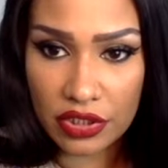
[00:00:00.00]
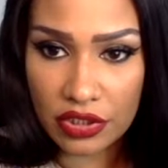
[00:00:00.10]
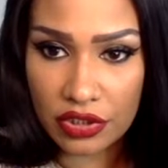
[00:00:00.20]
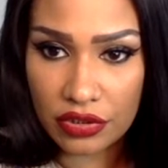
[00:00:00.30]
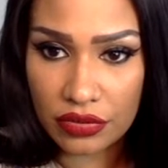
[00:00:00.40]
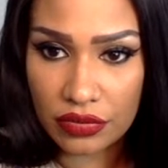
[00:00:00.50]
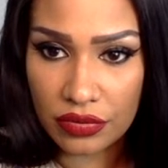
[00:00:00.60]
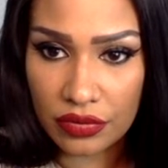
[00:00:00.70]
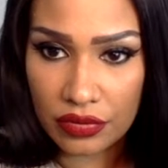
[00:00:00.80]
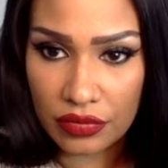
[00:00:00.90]
to do?
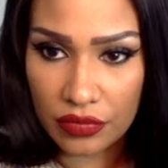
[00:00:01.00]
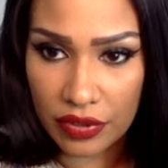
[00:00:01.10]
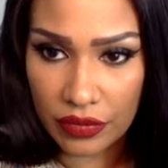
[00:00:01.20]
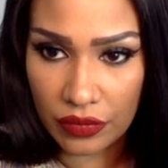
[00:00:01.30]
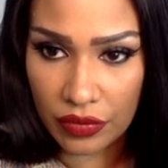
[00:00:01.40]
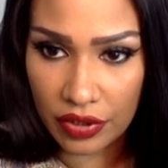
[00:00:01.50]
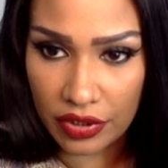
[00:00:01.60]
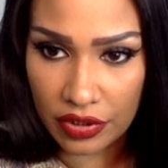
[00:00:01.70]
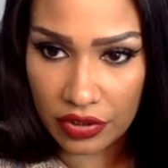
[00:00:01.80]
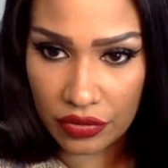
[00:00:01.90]

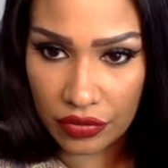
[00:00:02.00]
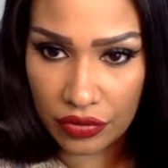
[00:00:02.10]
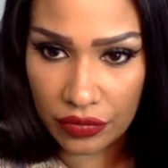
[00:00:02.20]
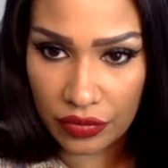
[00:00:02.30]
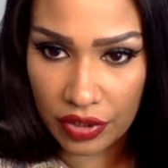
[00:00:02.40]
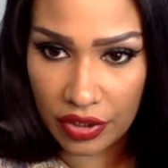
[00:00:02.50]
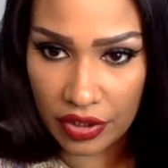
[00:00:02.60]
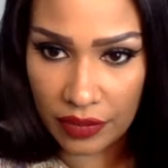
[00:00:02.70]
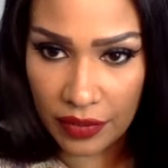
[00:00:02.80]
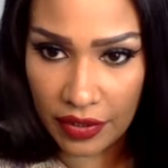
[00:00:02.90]
What do you think
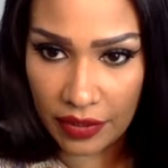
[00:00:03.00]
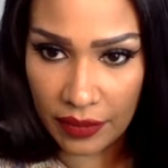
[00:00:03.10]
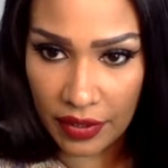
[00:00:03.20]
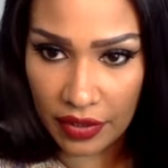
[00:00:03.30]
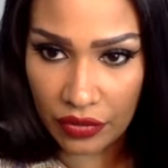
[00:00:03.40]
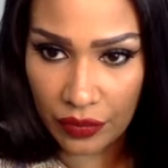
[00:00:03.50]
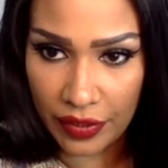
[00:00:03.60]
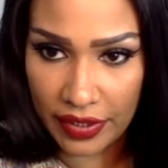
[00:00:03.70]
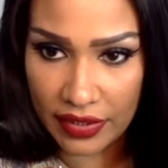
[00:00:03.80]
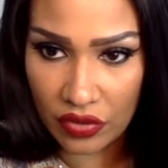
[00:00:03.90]
about a man who
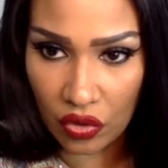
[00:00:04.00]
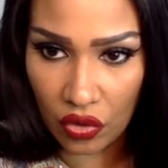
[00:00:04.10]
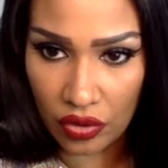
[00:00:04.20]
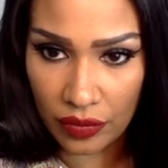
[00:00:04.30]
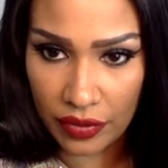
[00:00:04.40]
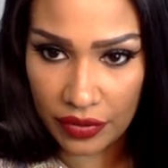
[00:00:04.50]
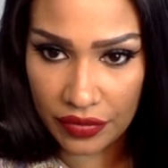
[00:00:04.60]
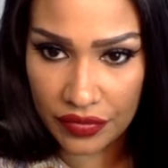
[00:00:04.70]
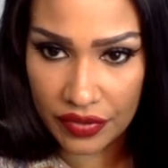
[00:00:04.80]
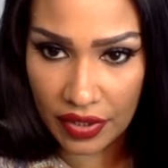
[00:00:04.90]
pays all the
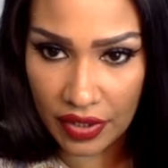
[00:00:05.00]
bills?